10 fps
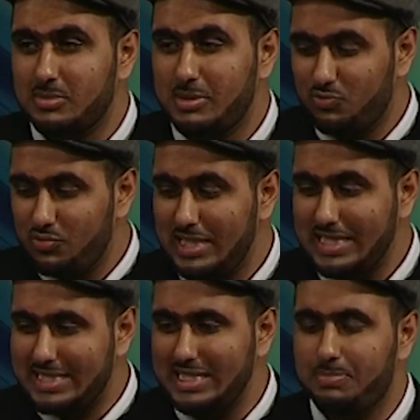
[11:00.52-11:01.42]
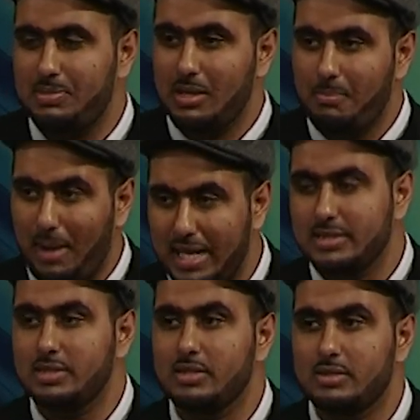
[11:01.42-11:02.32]
be really deeply
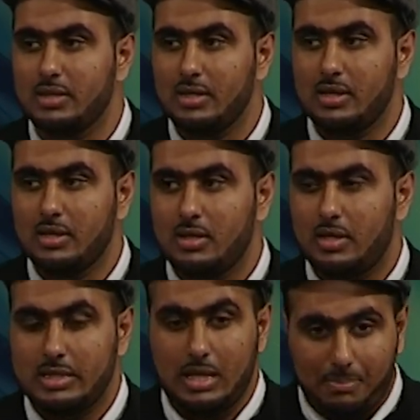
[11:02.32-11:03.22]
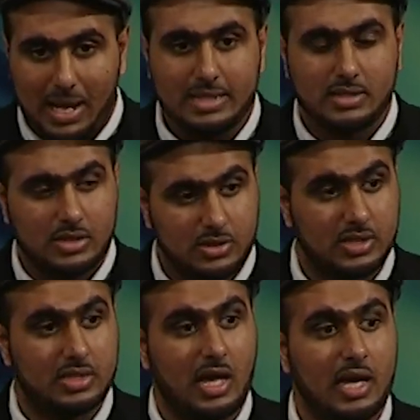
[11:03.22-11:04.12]
implanted into the
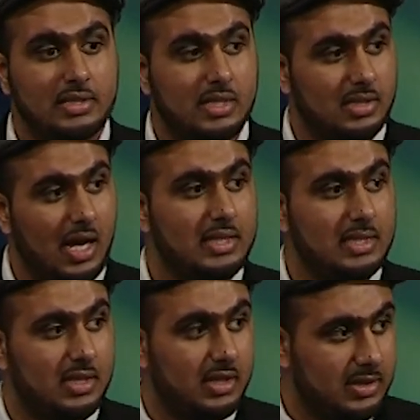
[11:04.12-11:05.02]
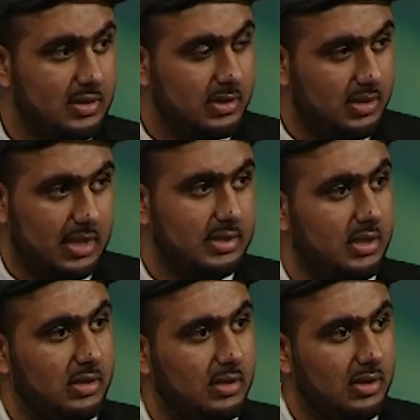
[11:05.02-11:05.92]
society that it's
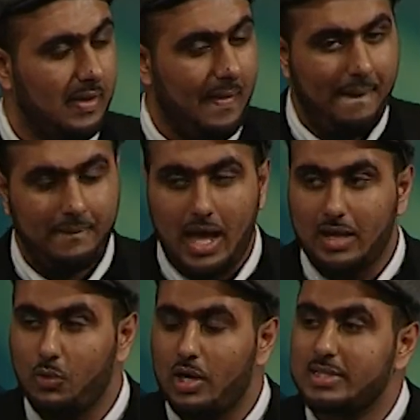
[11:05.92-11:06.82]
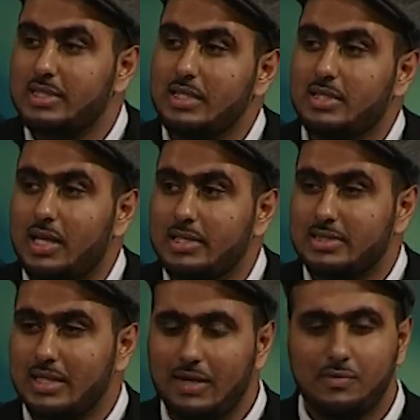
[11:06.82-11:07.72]
in. And what a seed does,
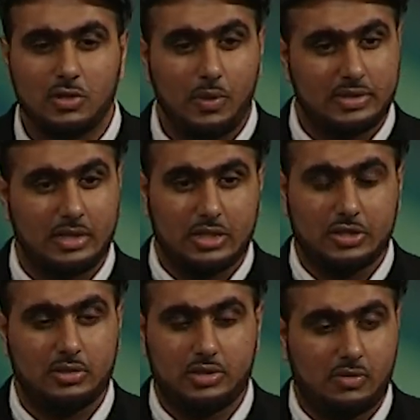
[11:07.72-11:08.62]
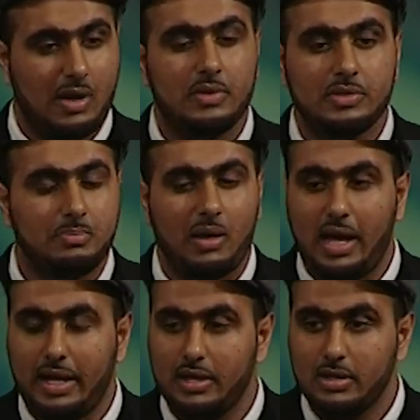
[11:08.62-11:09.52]
even though it's surrounded
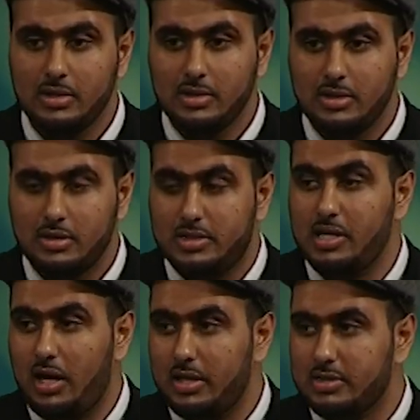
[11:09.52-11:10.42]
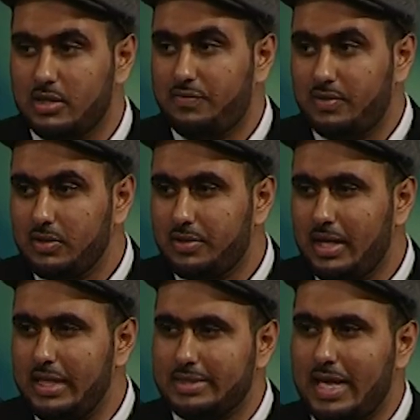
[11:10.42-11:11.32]
by dirt and filth,
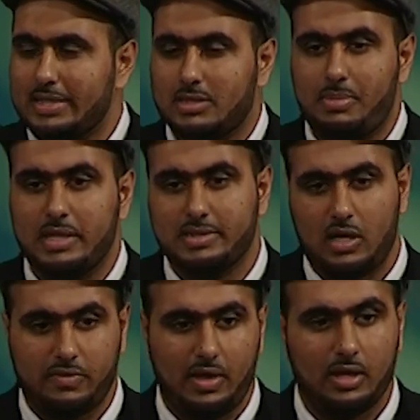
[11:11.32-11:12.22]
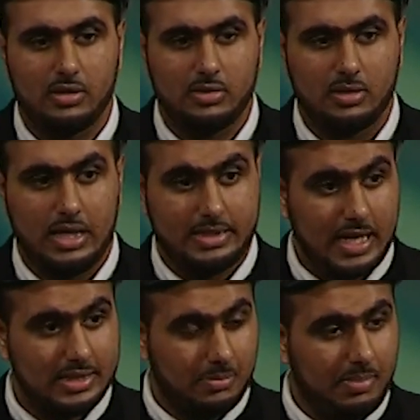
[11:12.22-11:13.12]
it takes the best out of that. It takes
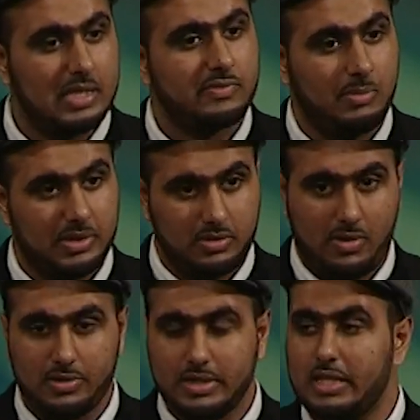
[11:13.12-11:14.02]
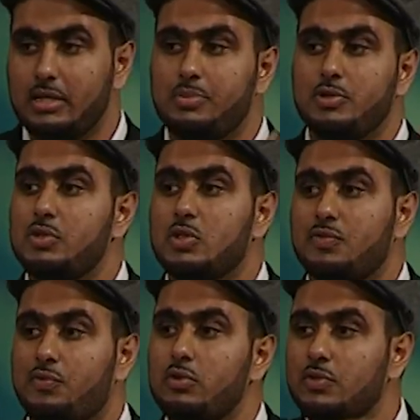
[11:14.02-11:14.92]
the best from its surroundings and it produces
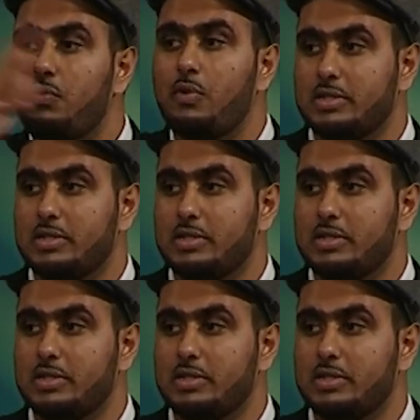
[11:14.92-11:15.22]
fruit for its